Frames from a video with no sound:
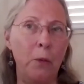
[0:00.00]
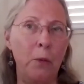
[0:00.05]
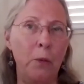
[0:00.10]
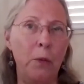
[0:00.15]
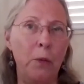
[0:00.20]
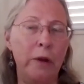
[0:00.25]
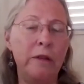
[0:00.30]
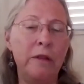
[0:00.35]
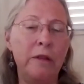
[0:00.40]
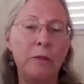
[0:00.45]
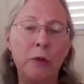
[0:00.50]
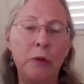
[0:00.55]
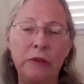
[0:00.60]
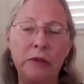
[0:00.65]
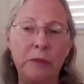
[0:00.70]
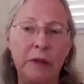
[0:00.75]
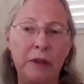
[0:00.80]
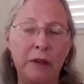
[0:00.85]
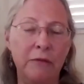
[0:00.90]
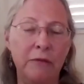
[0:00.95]
of the
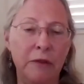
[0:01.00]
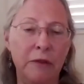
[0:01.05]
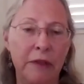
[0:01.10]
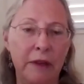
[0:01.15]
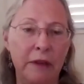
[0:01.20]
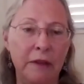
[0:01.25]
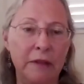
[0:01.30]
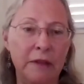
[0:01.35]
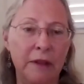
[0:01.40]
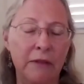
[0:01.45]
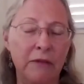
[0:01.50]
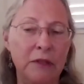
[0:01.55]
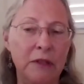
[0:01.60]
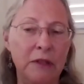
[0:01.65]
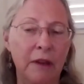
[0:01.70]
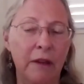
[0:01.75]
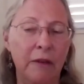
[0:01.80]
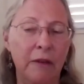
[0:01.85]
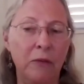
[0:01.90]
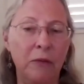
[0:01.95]
most meaningful things I've
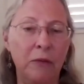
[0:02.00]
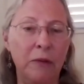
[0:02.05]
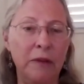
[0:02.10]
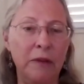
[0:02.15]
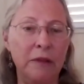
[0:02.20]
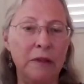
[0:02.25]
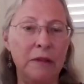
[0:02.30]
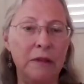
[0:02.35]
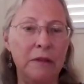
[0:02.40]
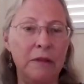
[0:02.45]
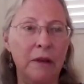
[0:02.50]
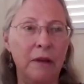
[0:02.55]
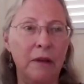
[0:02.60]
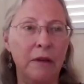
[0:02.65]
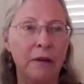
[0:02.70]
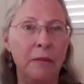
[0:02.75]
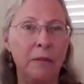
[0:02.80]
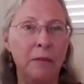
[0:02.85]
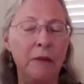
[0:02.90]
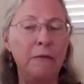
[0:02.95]
done was
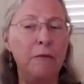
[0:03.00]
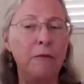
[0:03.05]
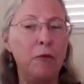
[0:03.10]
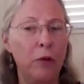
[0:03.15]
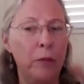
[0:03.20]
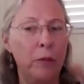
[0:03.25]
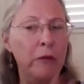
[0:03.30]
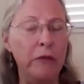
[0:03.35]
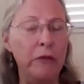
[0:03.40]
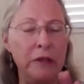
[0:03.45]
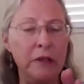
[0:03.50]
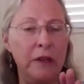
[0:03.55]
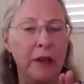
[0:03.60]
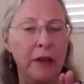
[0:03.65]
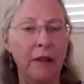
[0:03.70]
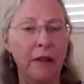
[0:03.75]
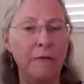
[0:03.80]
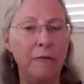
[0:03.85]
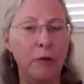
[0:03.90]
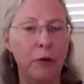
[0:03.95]
before moving to
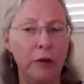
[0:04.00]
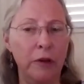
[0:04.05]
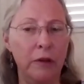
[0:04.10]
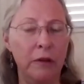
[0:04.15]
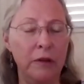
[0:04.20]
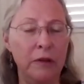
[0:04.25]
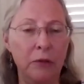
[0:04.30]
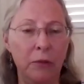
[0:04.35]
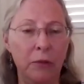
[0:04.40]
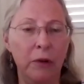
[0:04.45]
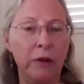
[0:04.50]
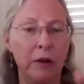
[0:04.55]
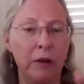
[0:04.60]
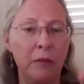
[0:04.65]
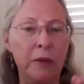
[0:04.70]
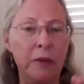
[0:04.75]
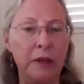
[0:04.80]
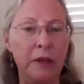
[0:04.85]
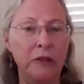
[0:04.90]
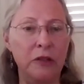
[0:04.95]
California to work on a
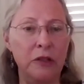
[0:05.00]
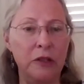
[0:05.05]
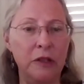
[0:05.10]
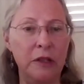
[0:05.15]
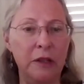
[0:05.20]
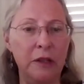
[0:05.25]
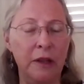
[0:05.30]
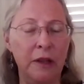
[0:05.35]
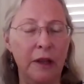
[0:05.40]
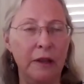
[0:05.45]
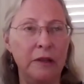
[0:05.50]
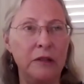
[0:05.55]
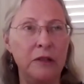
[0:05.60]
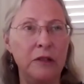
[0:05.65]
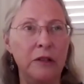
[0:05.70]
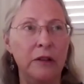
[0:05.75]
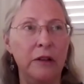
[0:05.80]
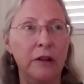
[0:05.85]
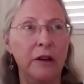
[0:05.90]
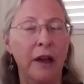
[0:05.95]
PhD last
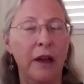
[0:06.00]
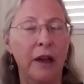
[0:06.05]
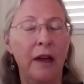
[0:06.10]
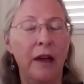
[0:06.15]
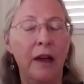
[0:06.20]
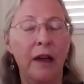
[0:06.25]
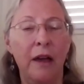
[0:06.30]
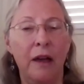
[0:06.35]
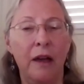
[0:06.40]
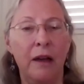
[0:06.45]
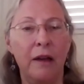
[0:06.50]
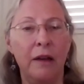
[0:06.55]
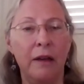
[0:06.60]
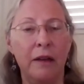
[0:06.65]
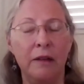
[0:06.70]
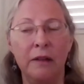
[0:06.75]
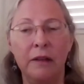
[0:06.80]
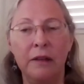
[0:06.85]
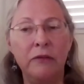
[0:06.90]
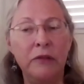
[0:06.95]
year,
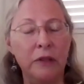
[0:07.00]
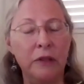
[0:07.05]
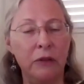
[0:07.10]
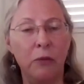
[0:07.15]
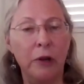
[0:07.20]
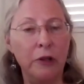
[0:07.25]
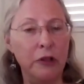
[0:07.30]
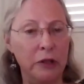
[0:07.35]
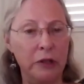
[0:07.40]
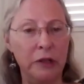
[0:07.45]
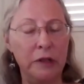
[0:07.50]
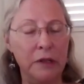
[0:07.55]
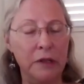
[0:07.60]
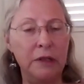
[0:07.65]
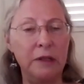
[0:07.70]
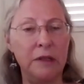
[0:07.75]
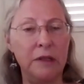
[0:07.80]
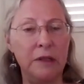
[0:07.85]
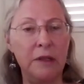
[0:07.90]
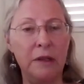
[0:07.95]
I lived in the Washington,
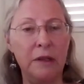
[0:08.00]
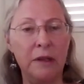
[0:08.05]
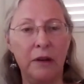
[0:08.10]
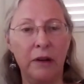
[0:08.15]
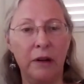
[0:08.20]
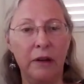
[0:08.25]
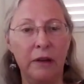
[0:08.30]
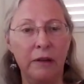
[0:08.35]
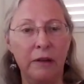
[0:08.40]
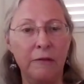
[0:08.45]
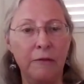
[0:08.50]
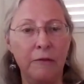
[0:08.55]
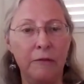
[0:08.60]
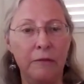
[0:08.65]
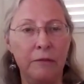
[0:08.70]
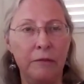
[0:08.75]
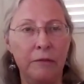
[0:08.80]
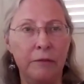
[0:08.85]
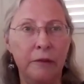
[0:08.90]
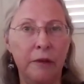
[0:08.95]
D.C. area
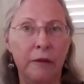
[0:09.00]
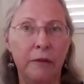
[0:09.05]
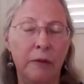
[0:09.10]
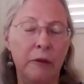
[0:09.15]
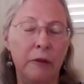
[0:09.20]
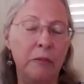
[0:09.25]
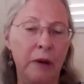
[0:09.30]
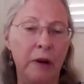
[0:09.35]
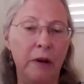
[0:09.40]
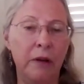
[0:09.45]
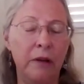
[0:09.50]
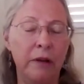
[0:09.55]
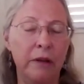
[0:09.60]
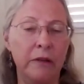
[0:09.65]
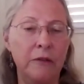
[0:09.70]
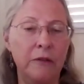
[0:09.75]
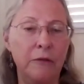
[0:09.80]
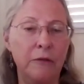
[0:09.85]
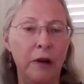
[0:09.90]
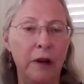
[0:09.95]
in
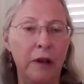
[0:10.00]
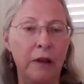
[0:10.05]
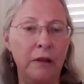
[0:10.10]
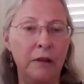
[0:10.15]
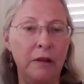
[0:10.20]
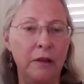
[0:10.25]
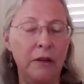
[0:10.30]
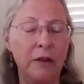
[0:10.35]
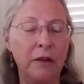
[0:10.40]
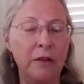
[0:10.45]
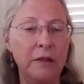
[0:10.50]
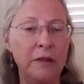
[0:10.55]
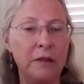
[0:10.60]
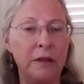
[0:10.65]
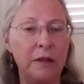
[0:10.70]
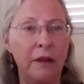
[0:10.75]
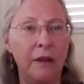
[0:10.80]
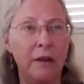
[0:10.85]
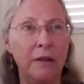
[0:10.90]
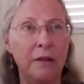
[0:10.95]
Maryland for 8 years.
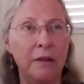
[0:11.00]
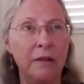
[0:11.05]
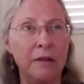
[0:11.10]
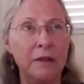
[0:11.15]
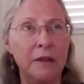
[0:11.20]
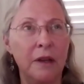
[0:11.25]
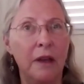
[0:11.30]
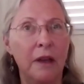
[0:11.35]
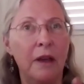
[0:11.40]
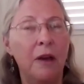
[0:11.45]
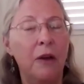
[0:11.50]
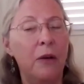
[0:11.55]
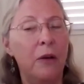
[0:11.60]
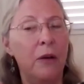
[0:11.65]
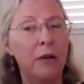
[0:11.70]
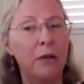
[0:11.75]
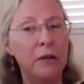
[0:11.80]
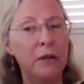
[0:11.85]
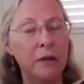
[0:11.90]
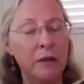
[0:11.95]
And
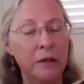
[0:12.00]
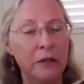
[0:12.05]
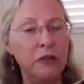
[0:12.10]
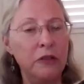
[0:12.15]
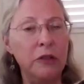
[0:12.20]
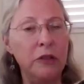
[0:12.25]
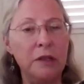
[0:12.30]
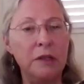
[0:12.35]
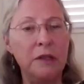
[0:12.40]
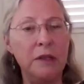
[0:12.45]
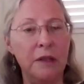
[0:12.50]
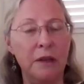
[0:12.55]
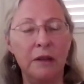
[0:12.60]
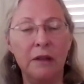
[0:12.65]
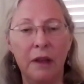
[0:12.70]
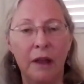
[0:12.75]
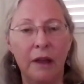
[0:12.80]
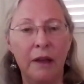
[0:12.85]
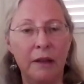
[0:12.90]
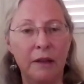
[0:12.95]
in addition to seeing
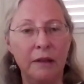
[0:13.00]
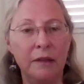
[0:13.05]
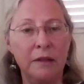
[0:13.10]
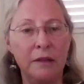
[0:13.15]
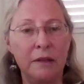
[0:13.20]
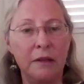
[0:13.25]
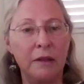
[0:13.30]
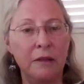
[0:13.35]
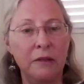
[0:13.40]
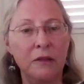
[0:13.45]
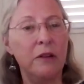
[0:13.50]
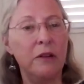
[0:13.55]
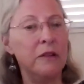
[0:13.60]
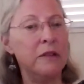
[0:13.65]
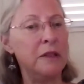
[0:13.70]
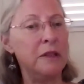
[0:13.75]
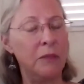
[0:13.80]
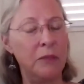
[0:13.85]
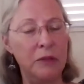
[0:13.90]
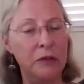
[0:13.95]
clients, I started
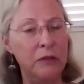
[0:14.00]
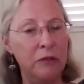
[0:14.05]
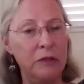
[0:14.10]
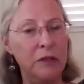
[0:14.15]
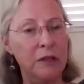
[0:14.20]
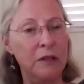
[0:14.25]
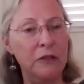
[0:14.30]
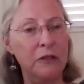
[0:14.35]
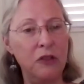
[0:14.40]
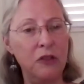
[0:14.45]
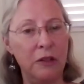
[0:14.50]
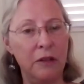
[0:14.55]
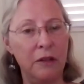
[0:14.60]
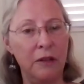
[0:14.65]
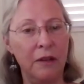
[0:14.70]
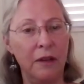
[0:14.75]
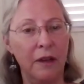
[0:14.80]
substitute teaching.